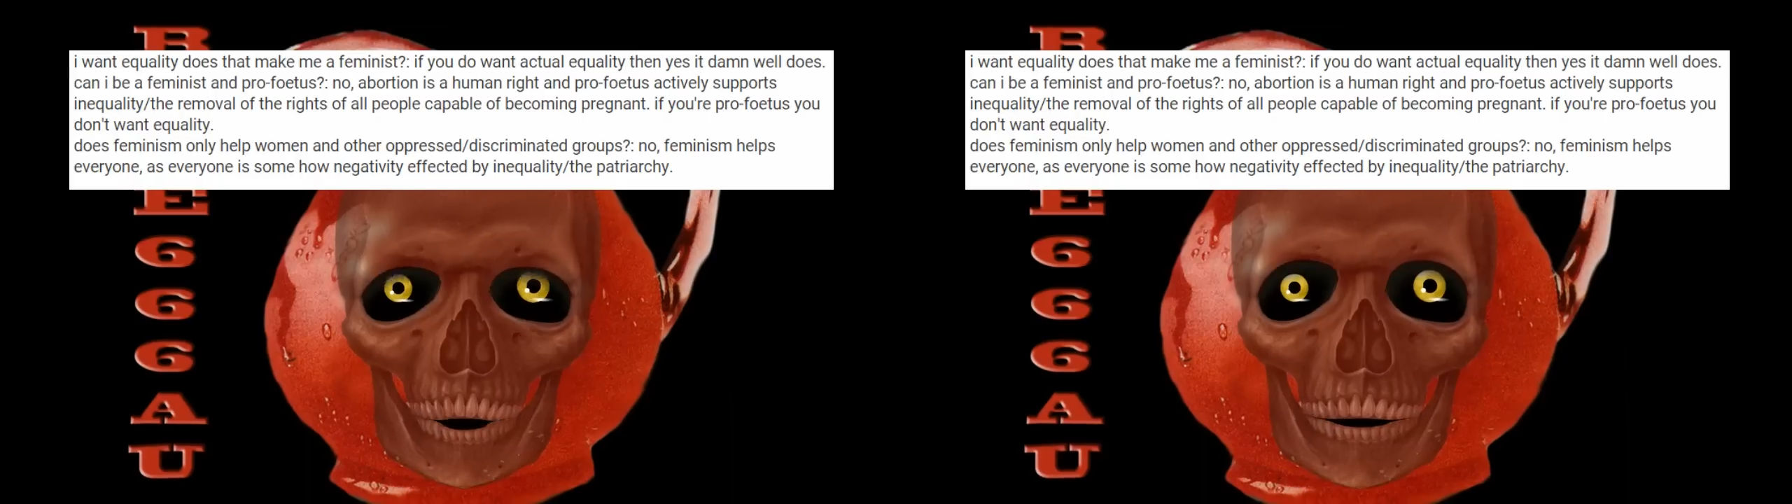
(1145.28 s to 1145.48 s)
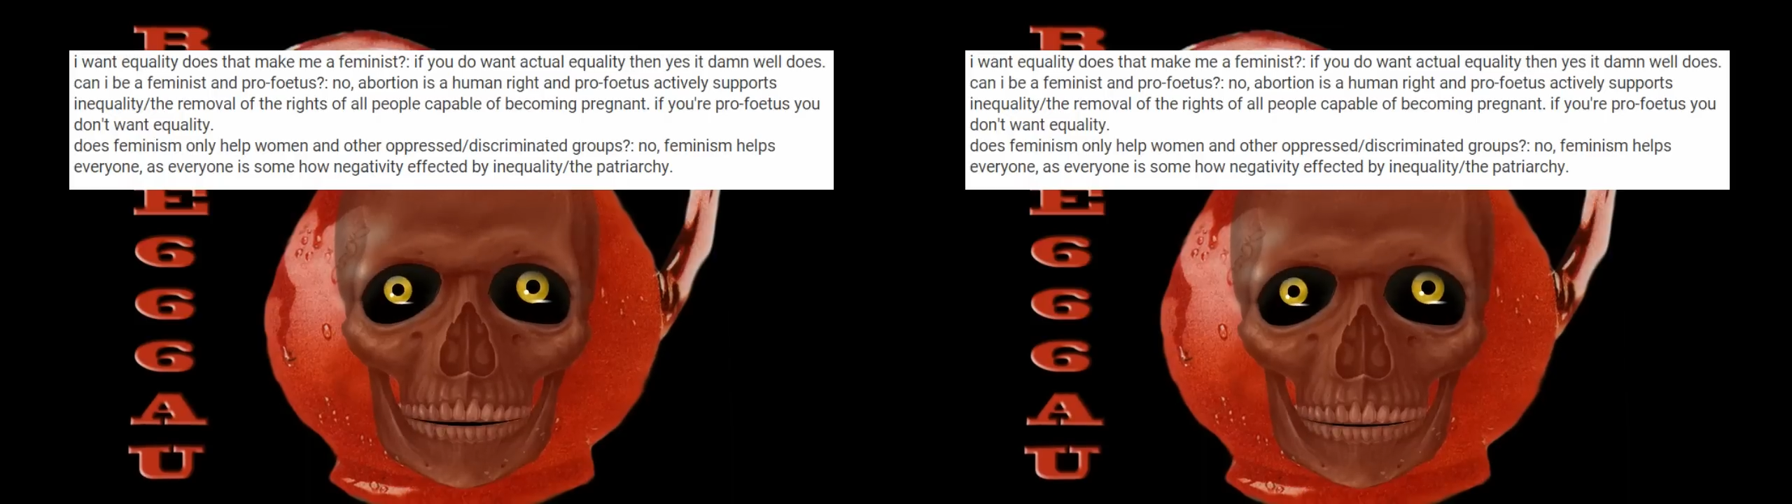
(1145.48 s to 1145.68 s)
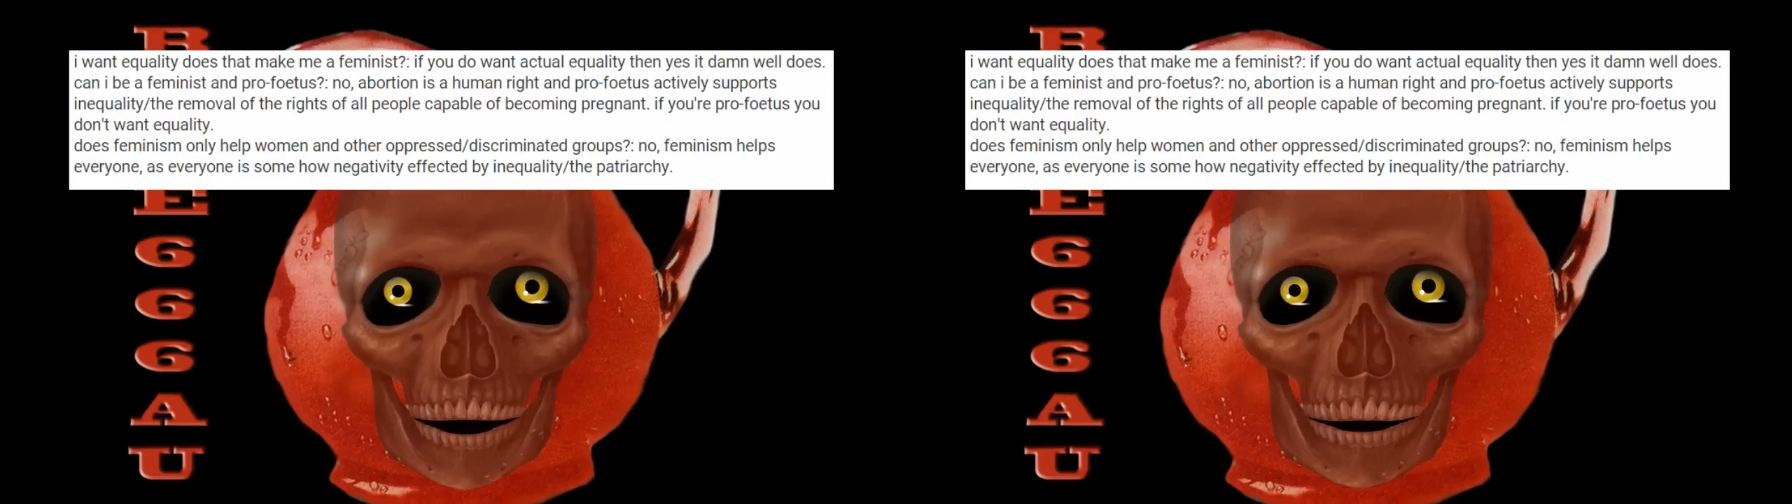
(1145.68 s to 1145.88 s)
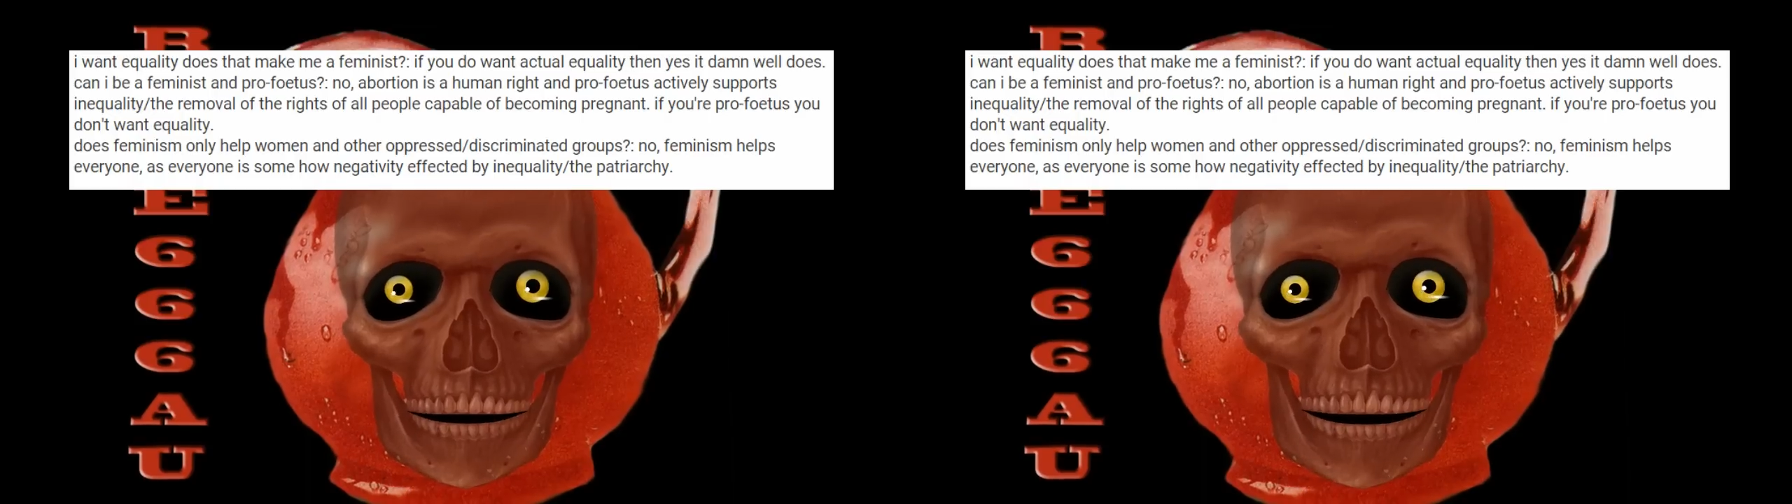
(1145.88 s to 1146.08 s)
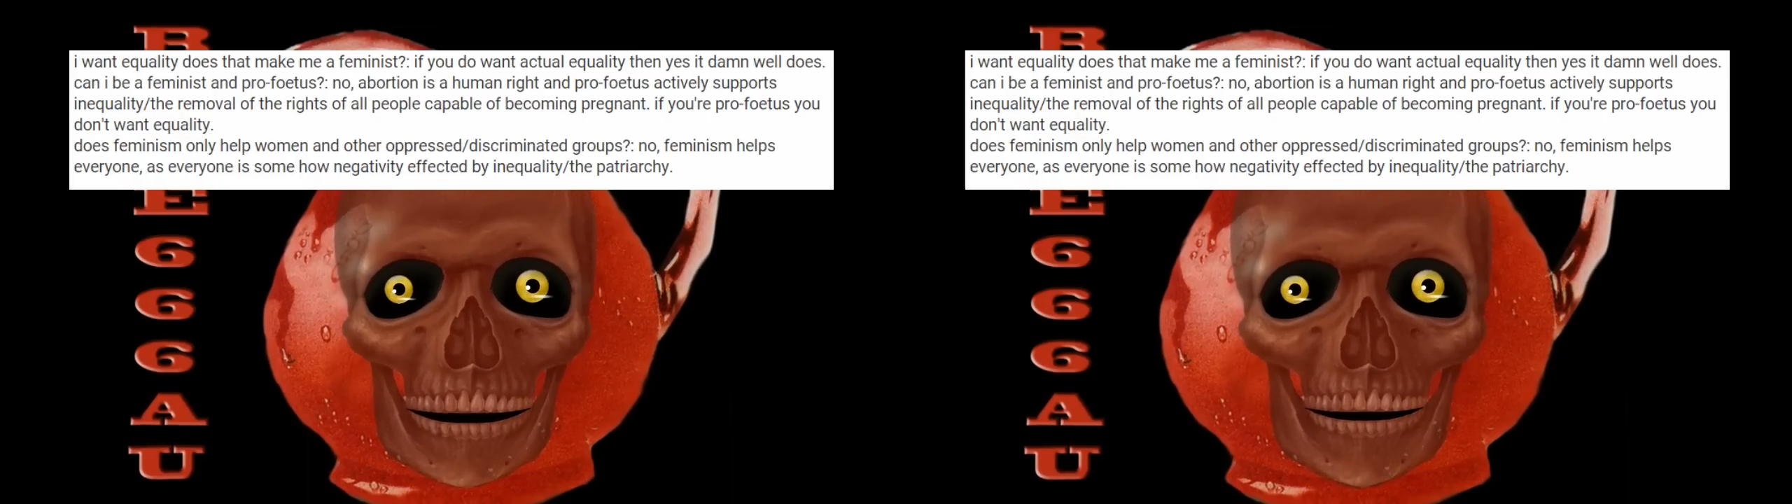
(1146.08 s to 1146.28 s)
the removal of
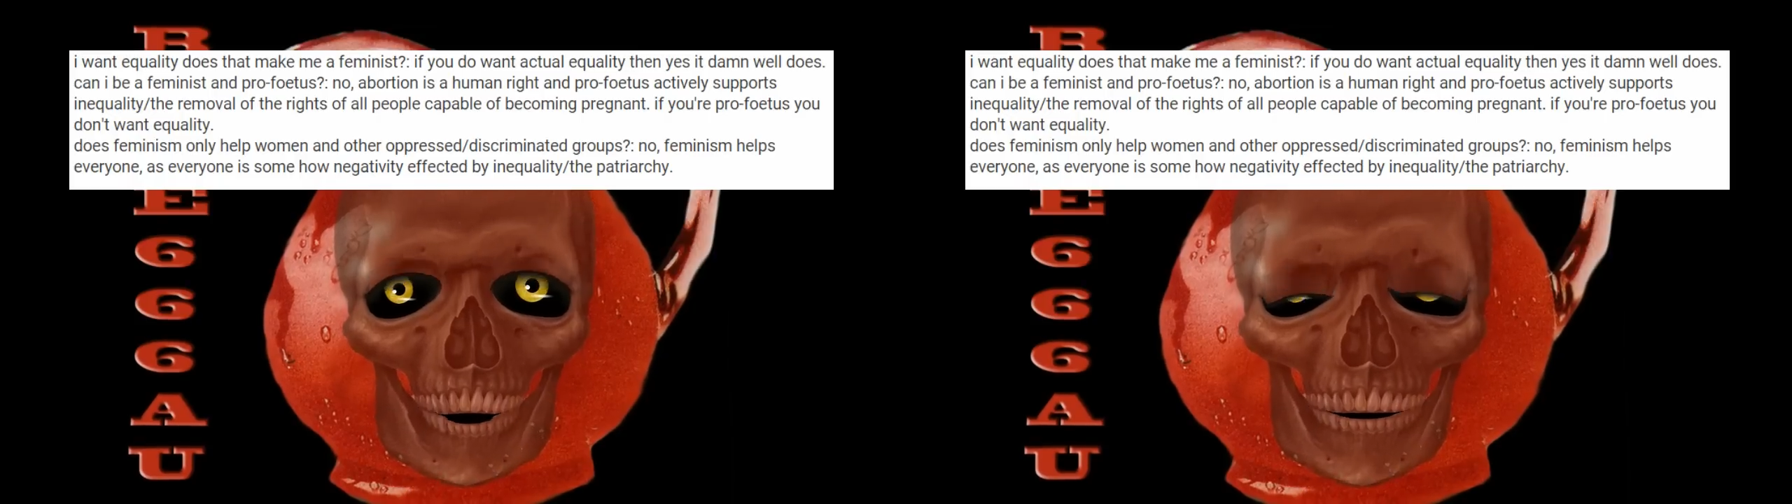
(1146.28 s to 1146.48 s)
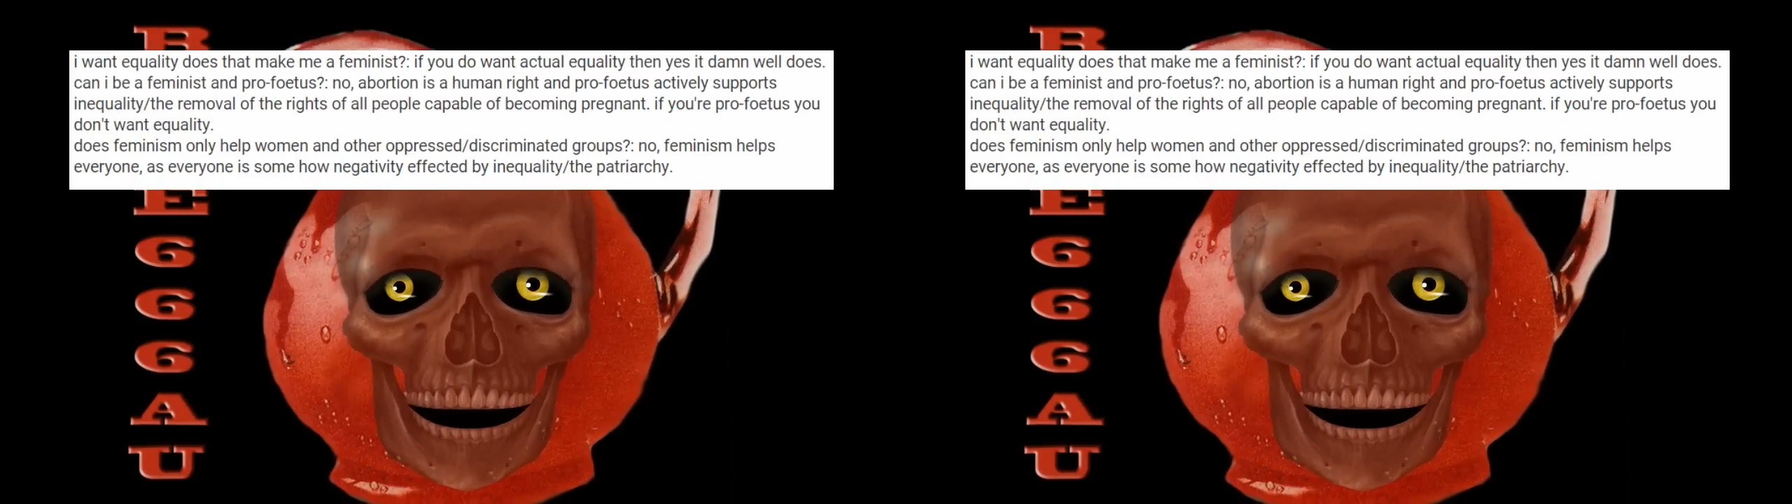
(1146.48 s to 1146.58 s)
the rights of